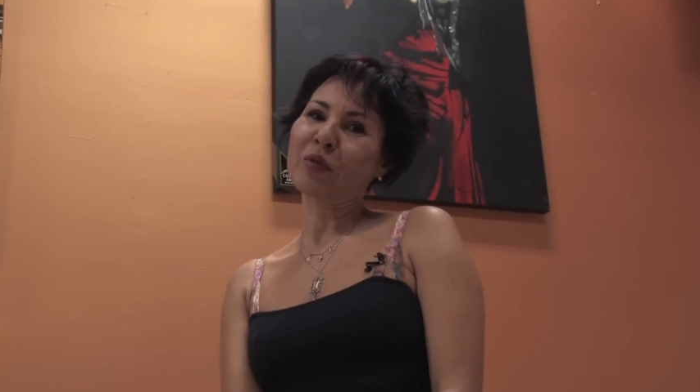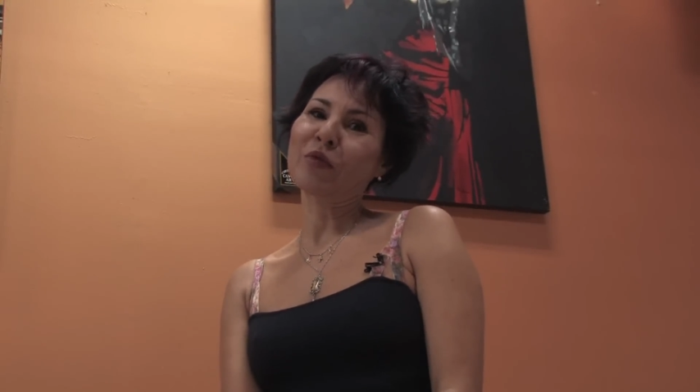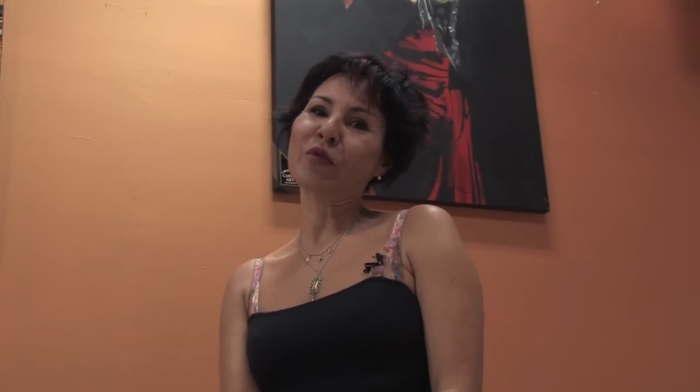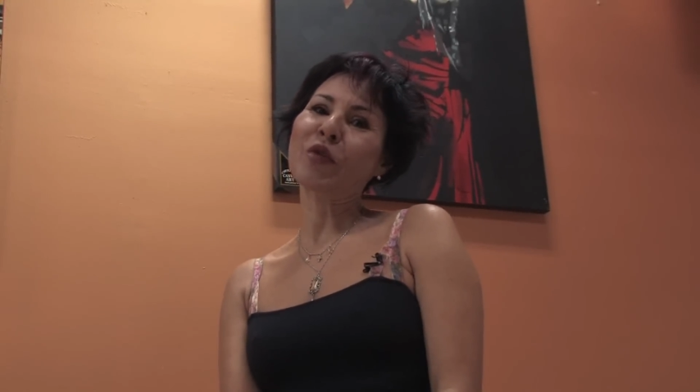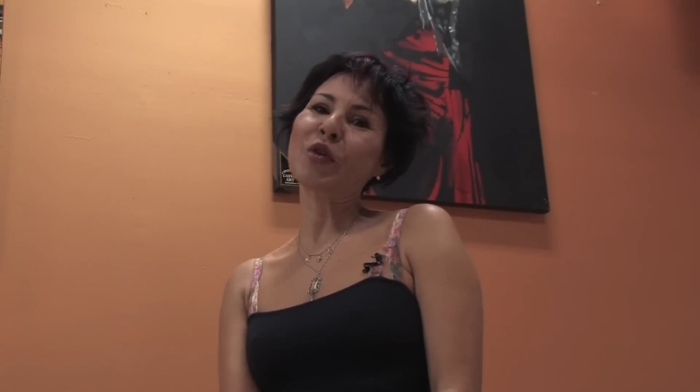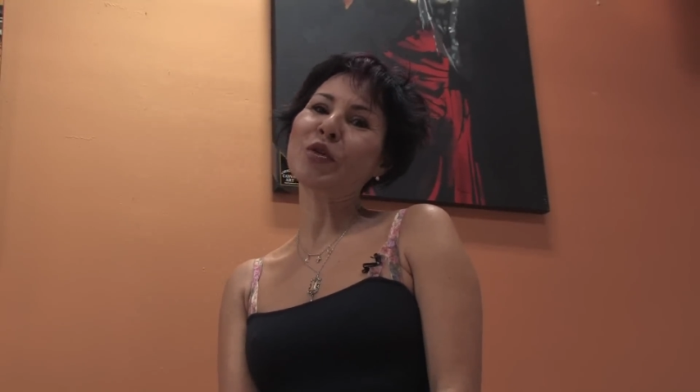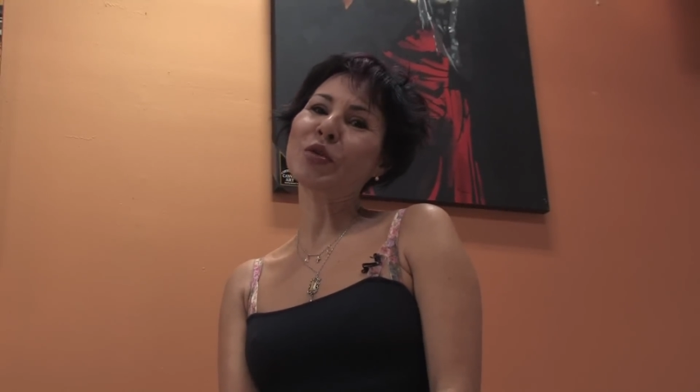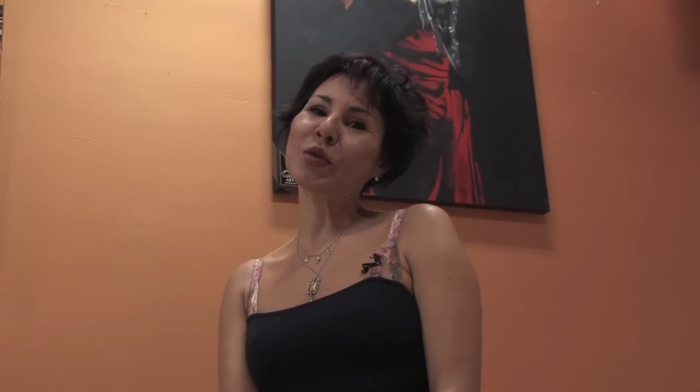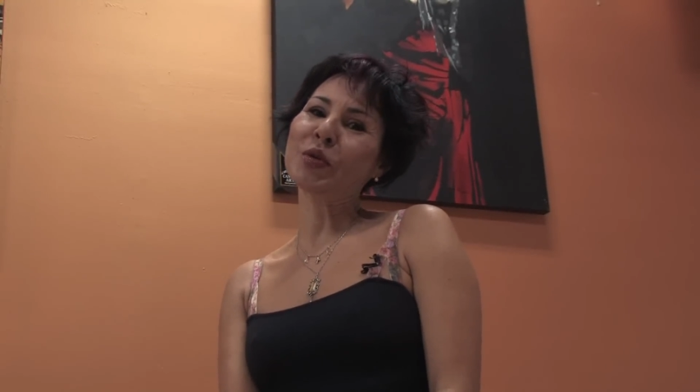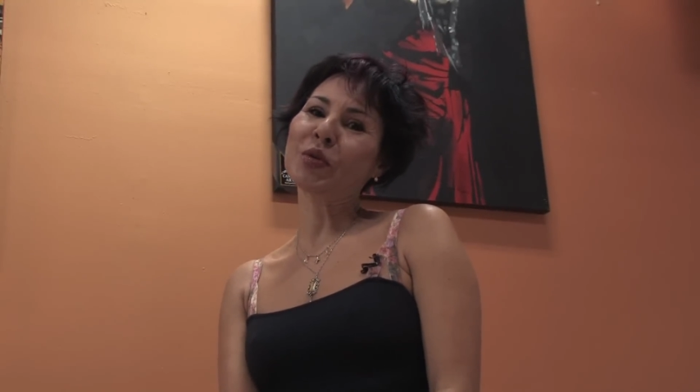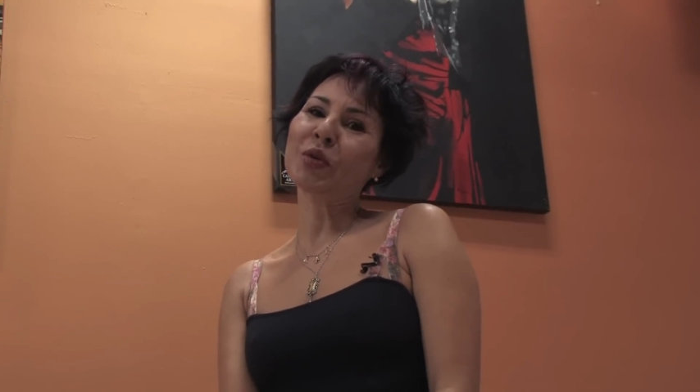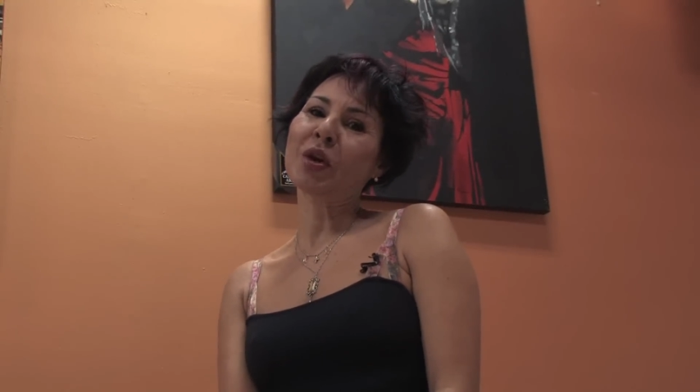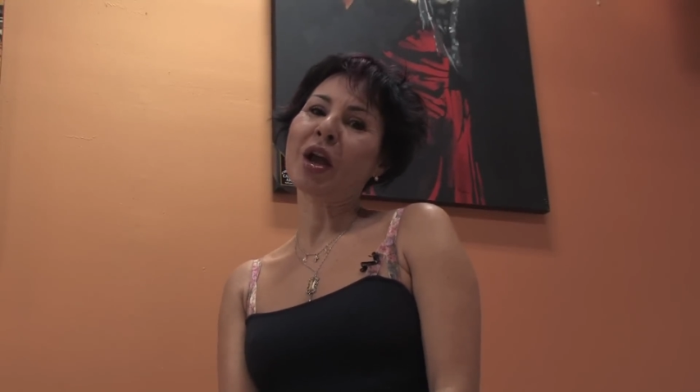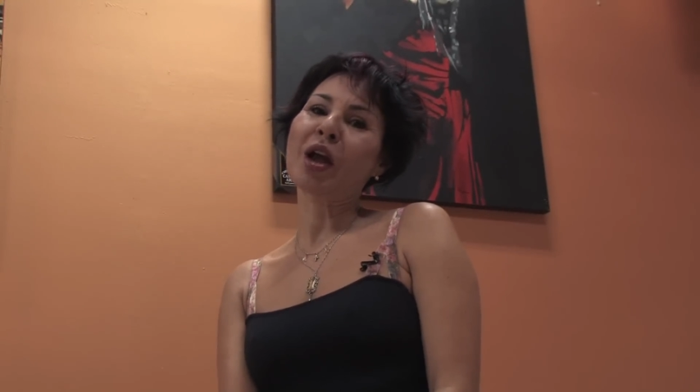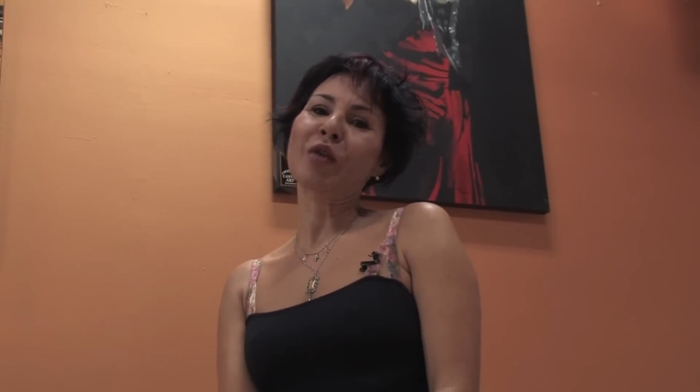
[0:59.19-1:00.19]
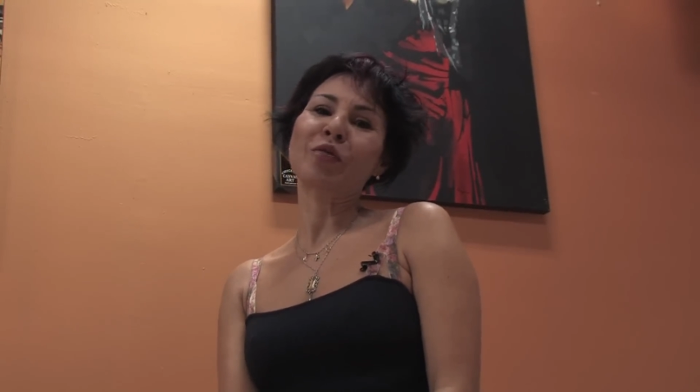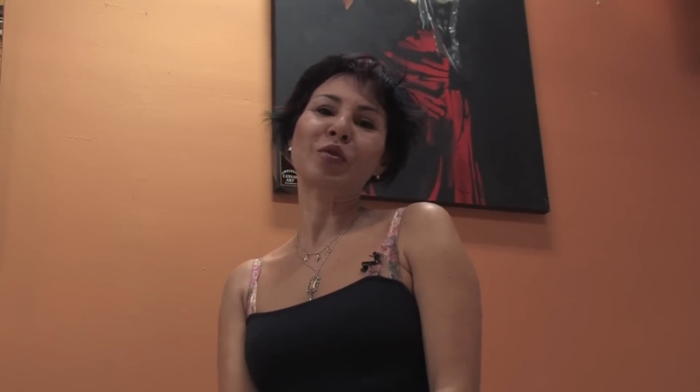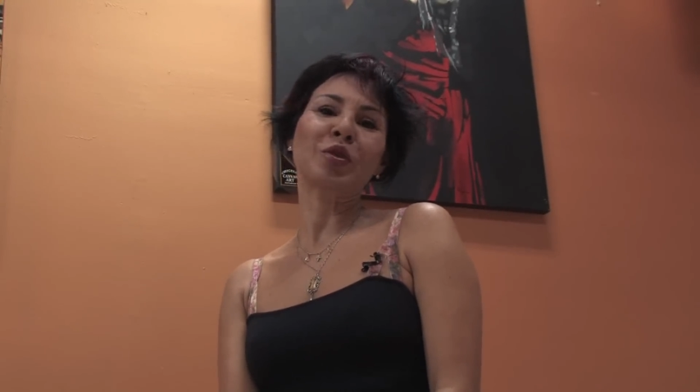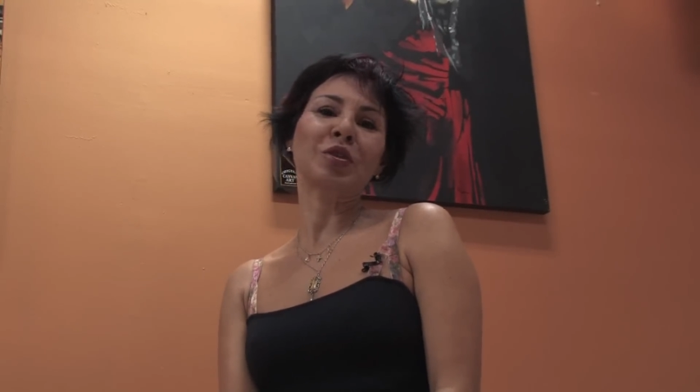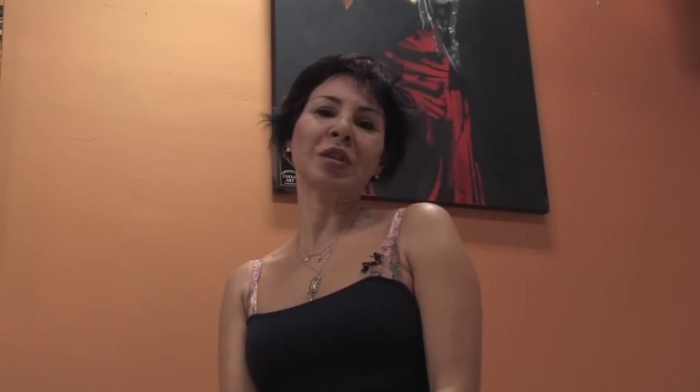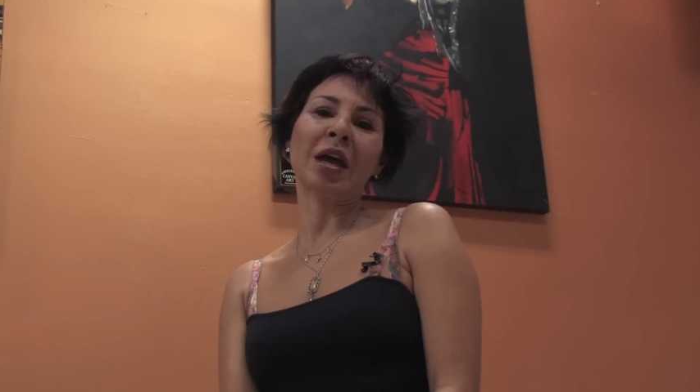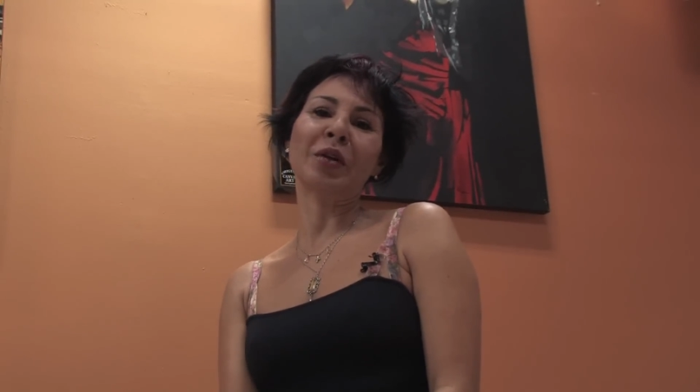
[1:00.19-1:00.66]
For you,
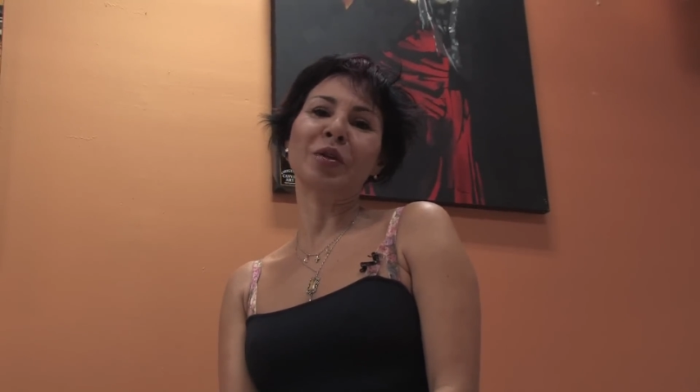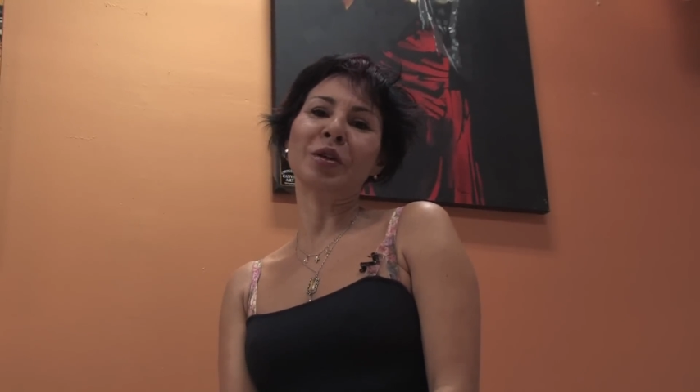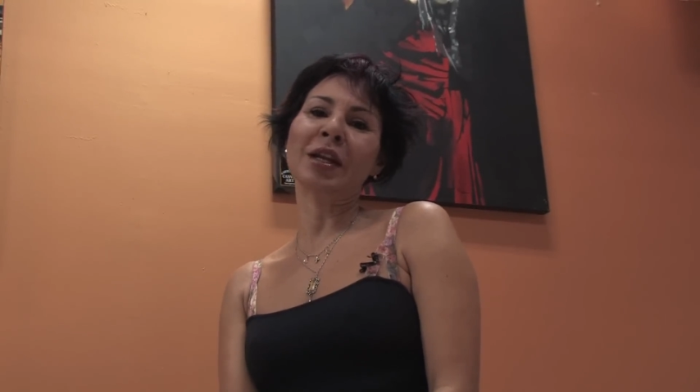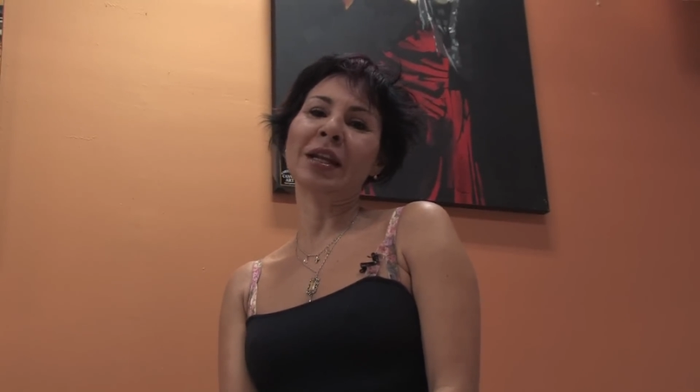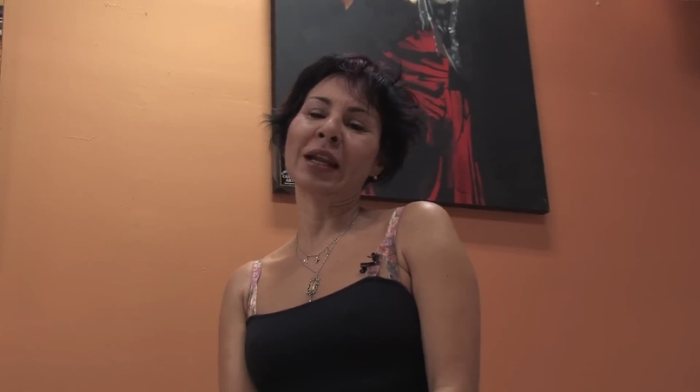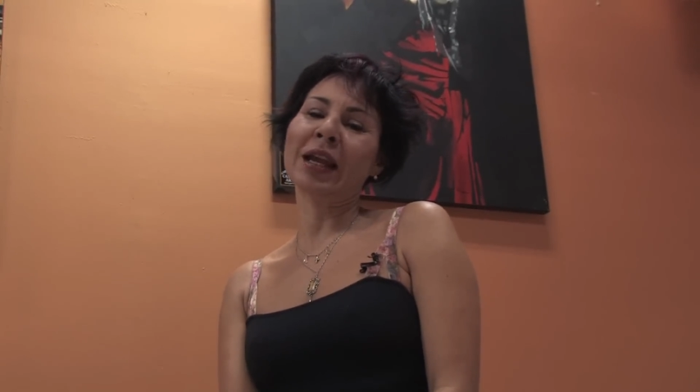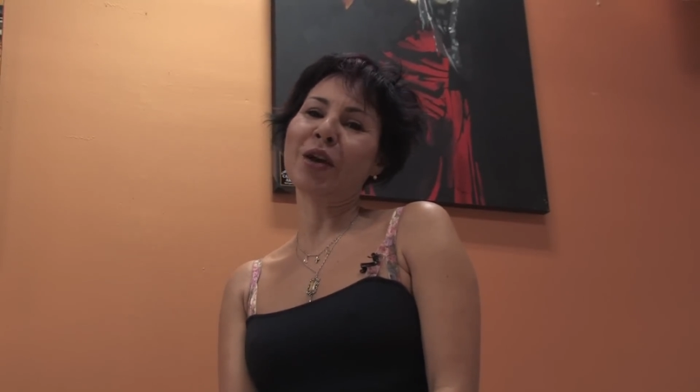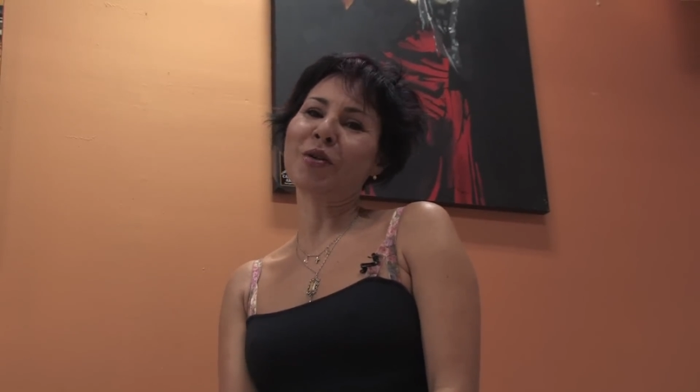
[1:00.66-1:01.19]
Rosario Nene